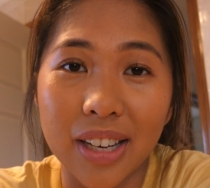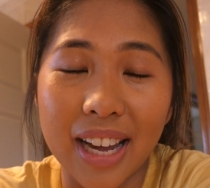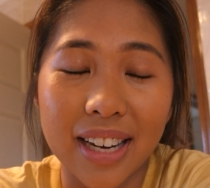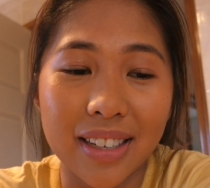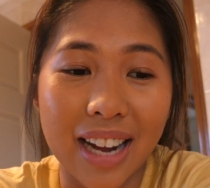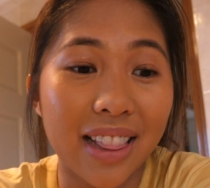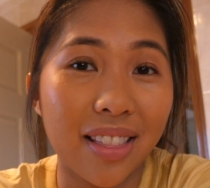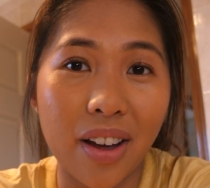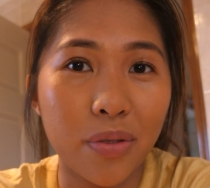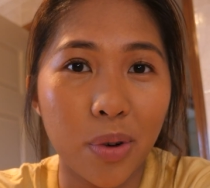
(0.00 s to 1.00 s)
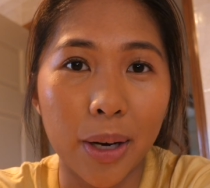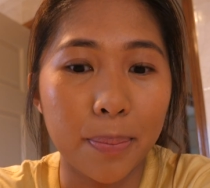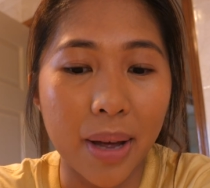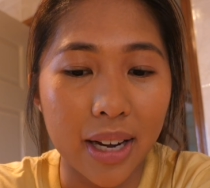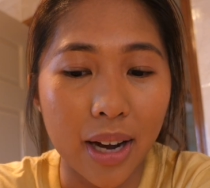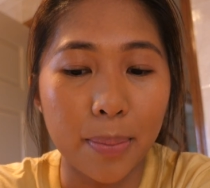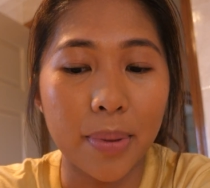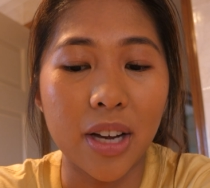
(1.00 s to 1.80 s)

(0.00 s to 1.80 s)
and I love wearing makeup.